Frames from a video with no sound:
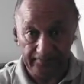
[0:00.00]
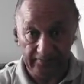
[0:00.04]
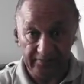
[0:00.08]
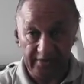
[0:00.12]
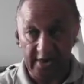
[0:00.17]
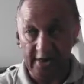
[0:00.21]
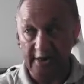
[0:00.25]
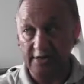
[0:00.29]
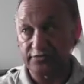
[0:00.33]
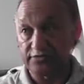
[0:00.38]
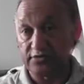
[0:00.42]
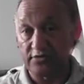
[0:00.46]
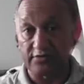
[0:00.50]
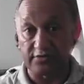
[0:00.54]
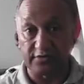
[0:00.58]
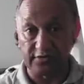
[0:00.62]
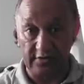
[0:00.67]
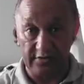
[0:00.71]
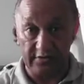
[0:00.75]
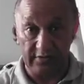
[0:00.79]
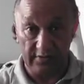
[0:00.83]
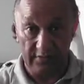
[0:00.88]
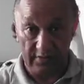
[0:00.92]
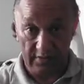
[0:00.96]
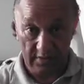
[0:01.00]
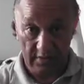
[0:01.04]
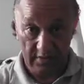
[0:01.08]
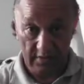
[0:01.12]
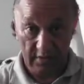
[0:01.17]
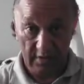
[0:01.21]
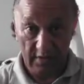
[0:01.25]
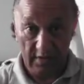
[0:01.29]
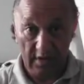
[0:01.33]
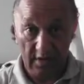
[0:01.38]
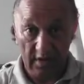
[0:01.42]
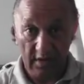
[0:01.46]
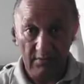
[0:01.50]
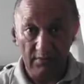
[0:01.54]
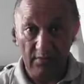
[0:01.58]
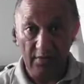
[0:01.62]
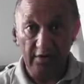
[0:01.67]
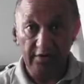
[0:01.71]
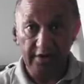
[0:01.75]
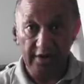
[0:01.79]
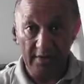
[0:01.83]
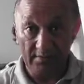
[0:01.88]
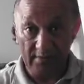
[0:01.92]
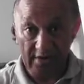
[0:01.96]
that I took to
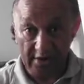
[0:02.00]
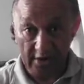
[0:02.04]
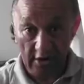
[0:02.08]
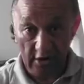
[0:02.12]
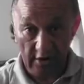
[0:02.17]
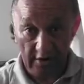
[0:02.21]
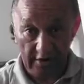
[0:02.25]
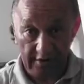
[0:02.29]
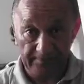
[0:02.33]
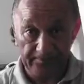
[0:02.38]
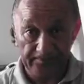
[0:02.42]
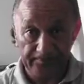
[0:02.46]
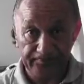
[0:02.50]
Mairi Marae